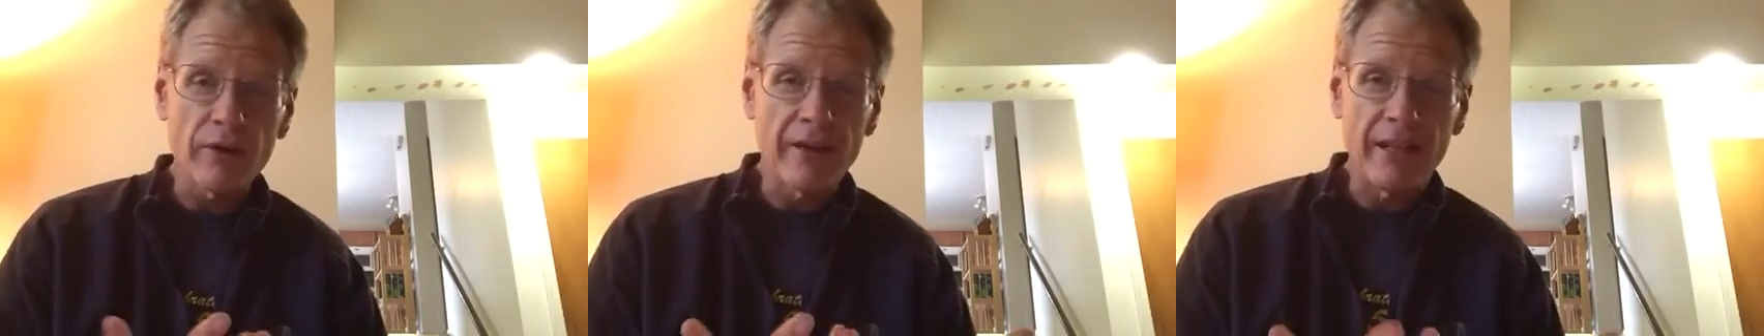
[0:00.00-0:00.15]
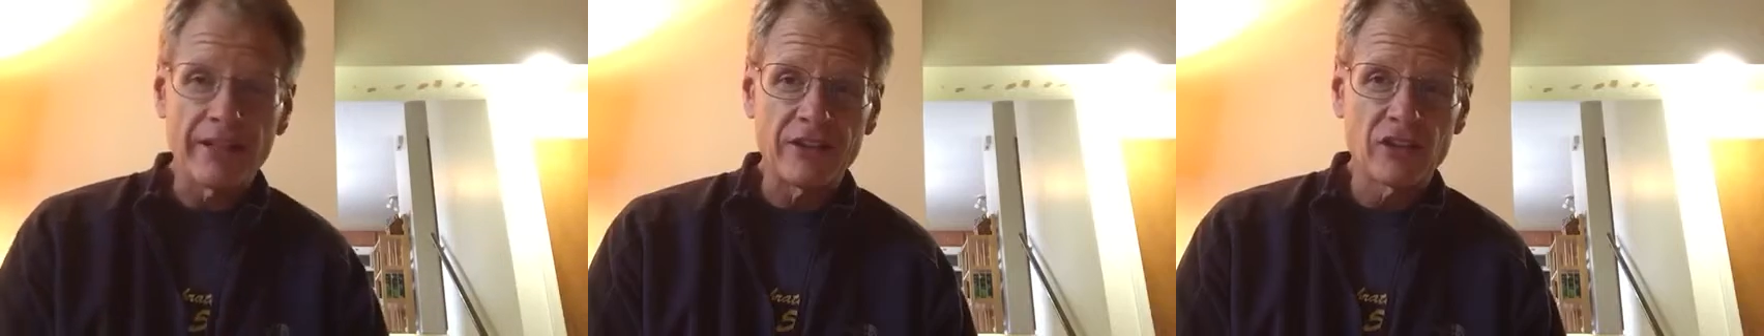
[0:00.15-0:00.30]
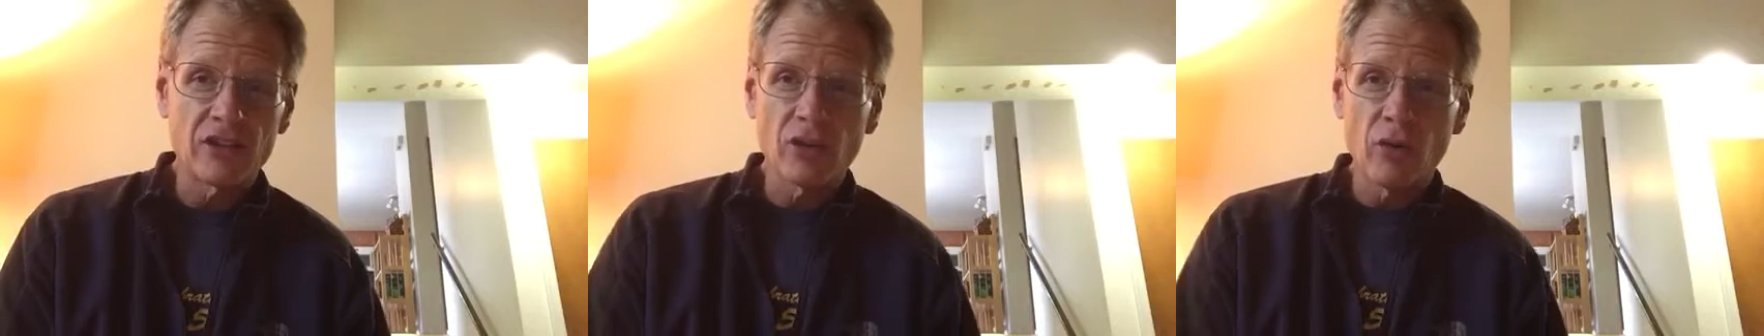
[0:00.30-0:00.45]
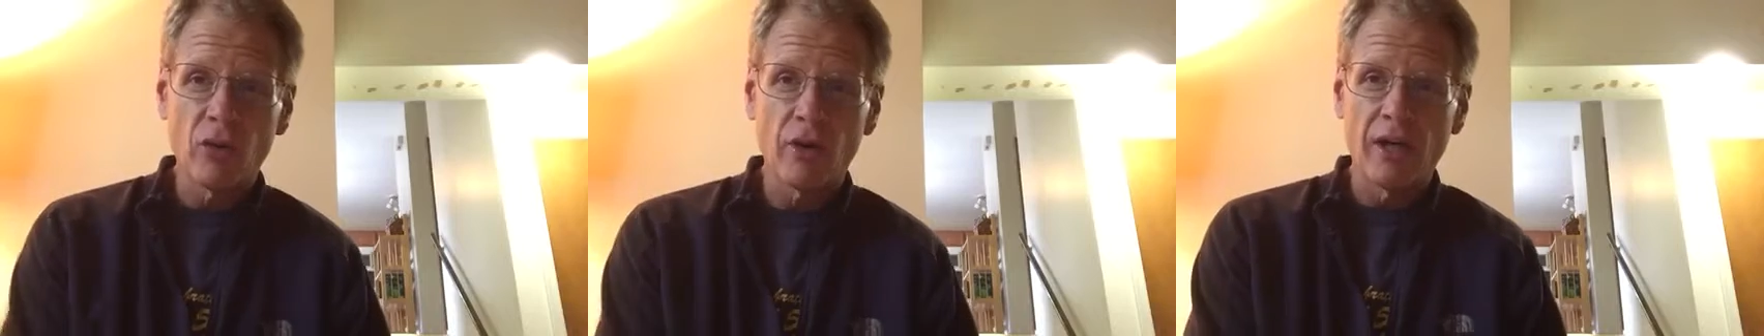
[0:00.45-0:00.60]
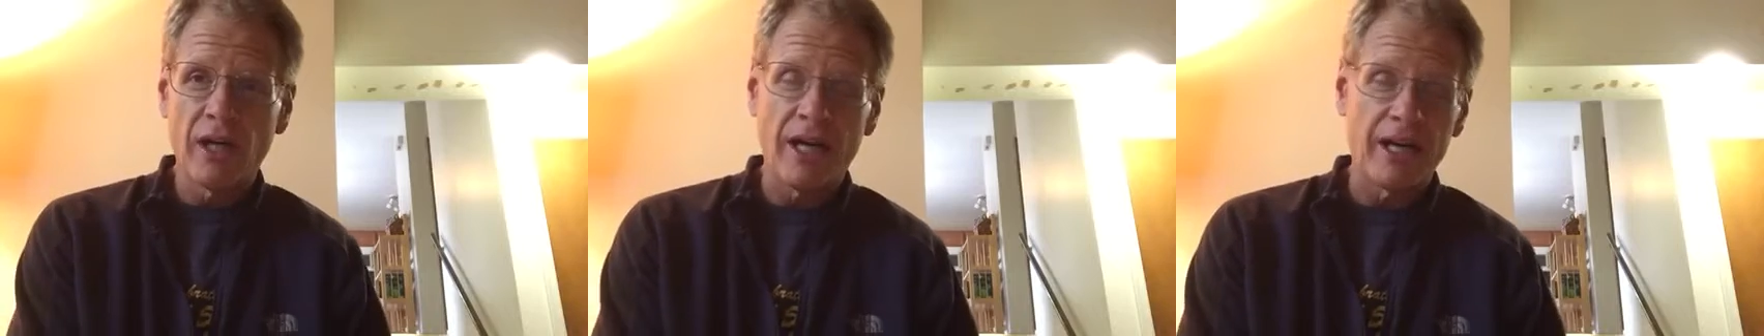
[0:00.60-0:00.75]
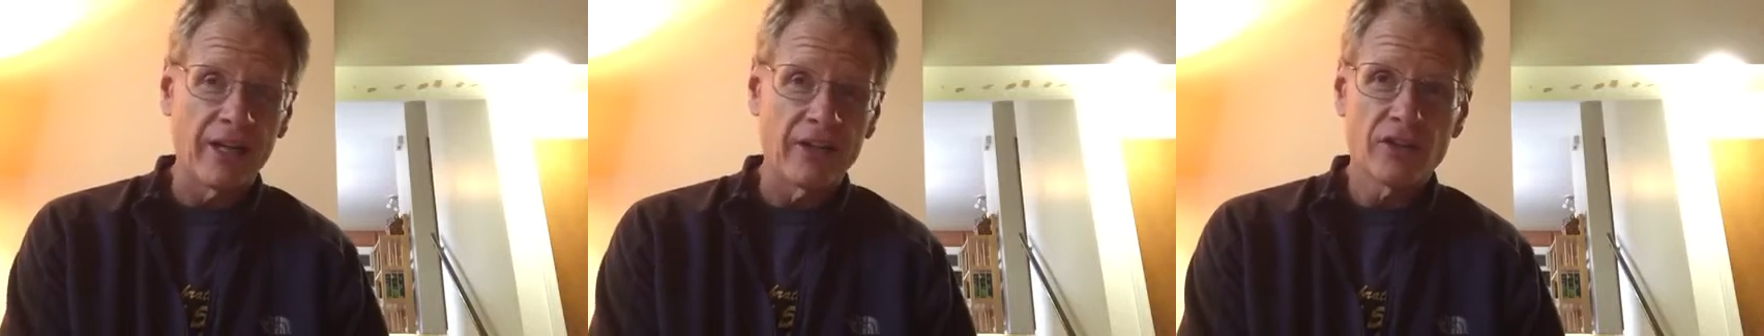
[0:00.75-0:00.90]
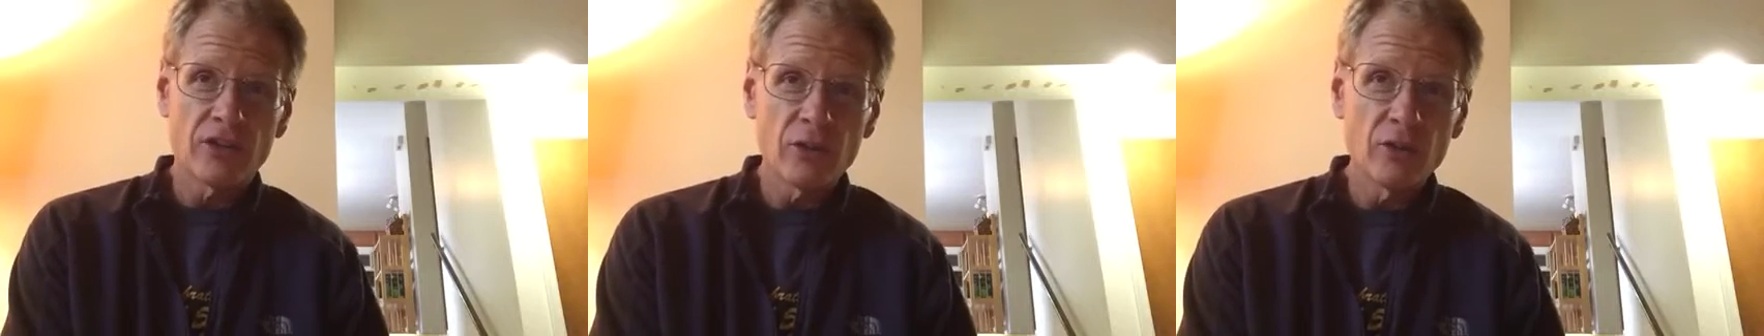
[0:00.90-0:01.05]
of that store
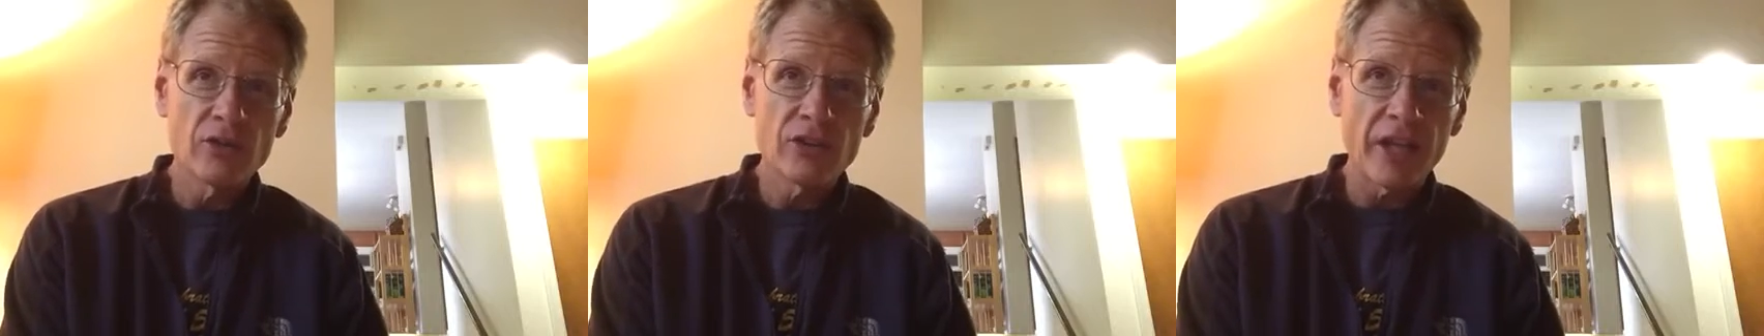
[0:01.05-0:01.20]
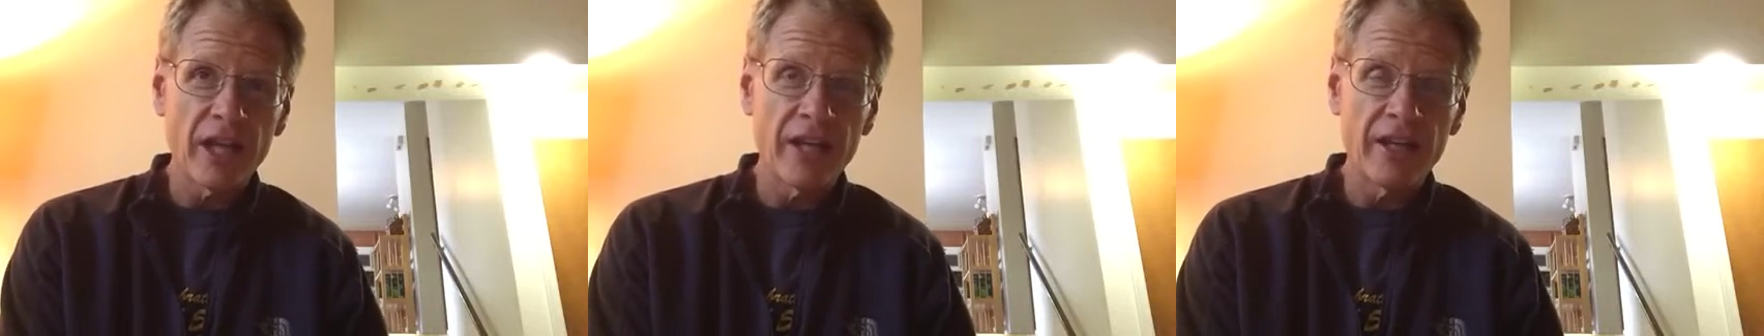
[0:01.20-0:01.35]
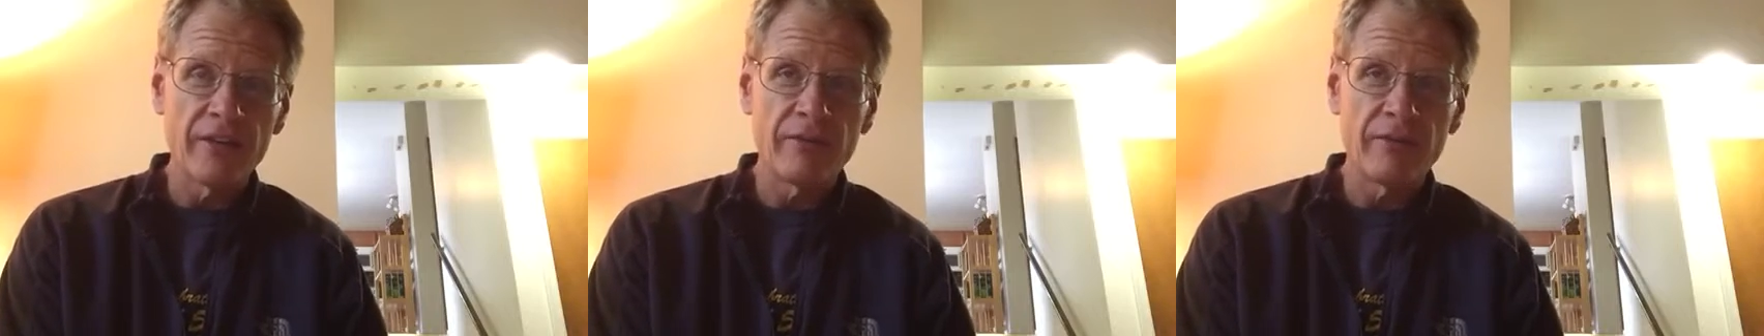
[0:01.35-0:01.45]
on a Tuesday